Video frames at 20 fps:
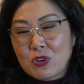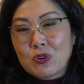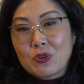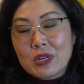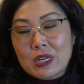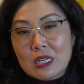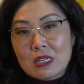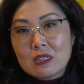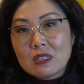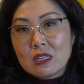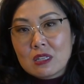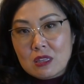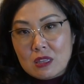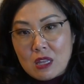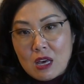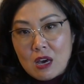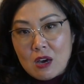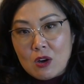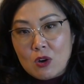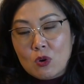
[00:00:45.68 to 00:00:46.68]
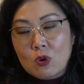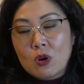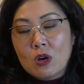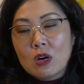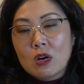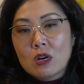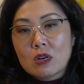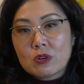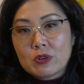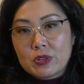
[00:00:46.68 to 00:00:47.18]
critically
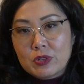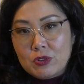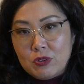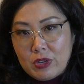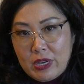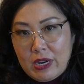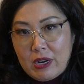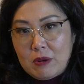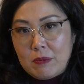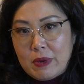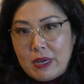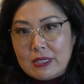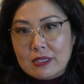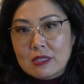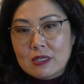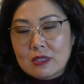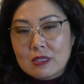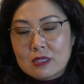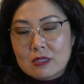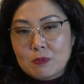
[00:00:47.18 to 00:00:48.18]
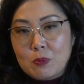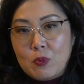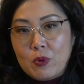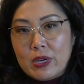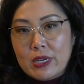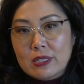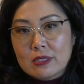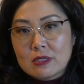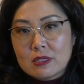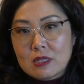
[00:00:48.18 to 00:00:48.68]
low critical care beds at this
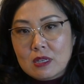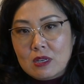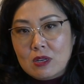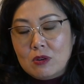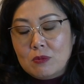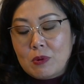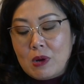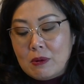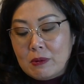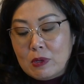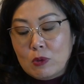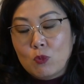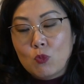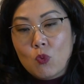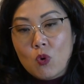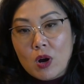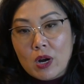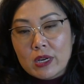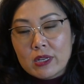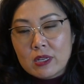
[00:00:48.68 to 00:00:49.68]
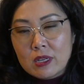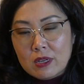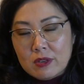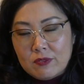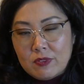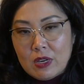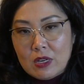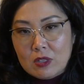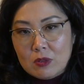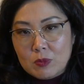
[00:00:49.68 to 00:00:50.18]
point. So probably one
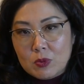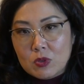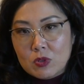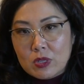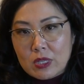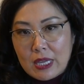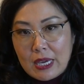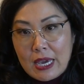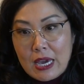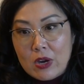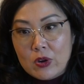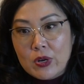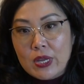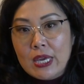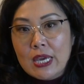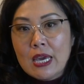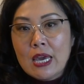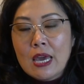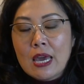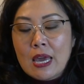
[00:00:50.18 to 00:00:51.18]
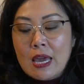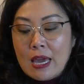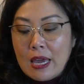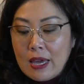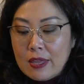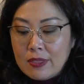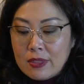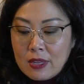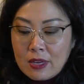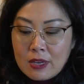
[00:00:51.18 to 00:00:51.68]
available in the county,
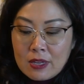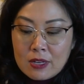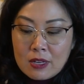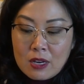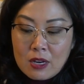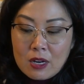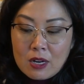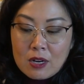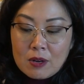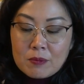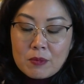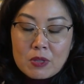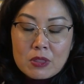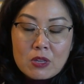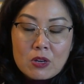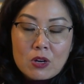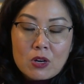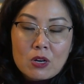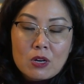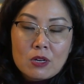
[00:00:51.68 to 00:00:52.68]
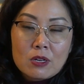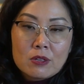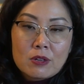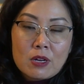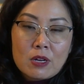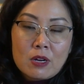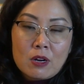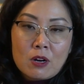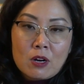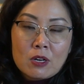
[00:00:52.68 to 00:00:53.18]
and then um, there
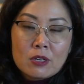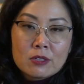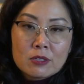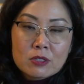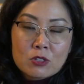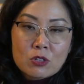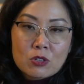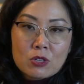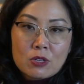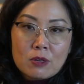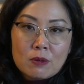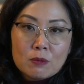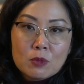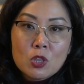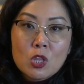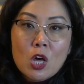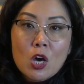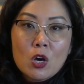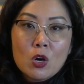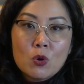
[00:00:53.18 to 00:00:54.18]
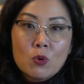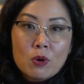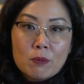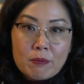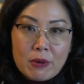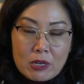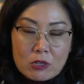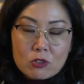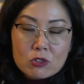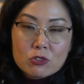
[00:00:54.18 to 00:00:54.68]
are um, low
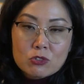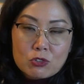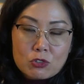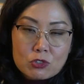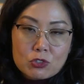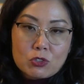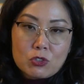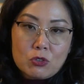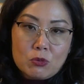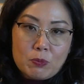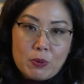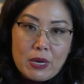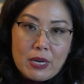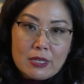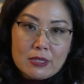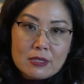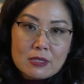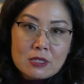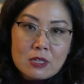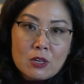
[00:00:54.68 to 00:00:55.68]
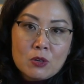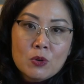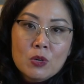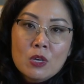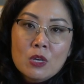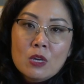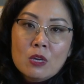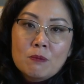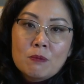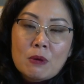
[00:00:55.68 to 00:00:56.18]
medical surgical beds. So
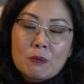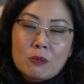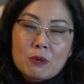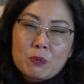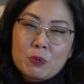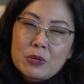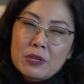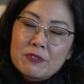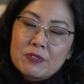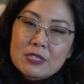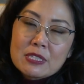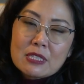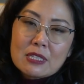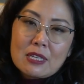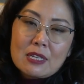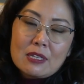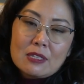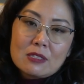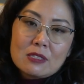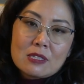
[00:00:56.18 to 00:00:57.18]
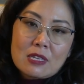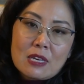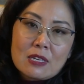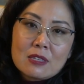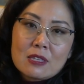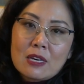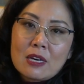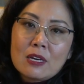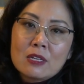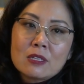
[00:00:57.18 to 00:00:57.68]
remember previously I had
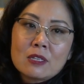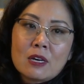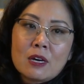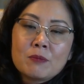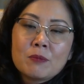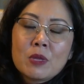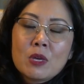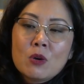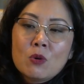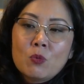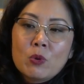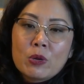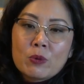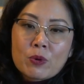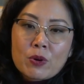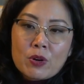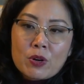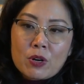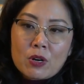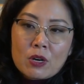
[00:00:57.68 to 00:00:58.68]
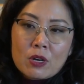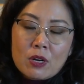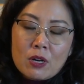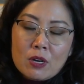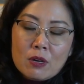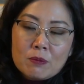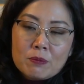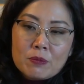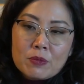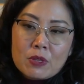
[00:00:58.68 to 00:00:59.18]
said that um, we were
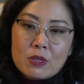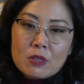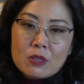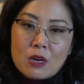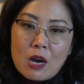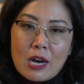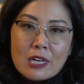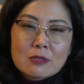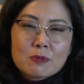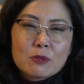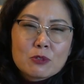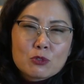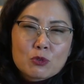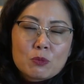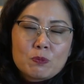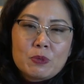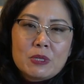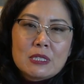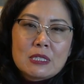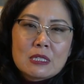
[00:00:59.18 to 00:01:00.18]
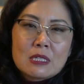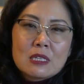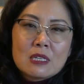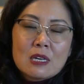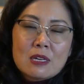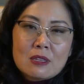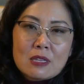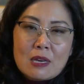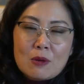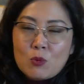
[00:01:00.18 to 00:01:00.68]
um, the hospitals were busy
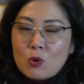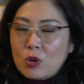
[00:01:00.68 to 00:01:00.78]
and they